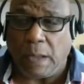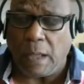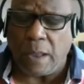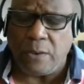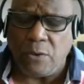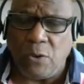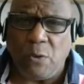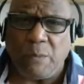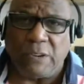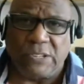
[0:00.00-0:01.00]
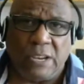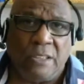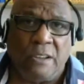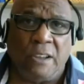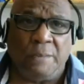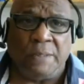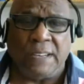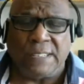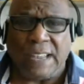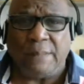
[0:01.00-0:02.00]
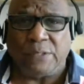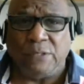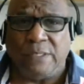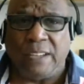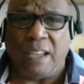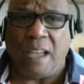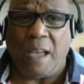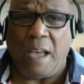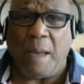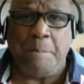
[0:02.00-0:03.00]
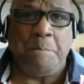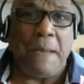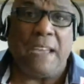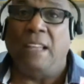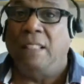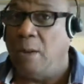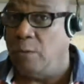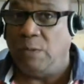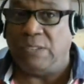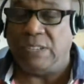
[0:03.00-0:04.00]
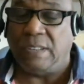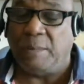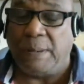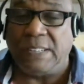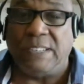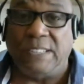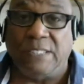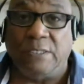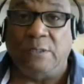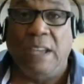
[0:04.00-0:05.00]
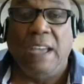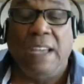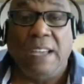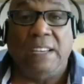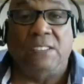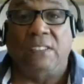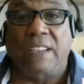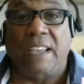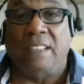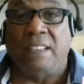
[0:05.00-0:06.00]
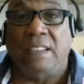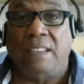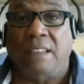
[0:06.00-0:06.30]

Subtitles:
Numerous other updates, absolutely mega loads, and the best thing to do is look at the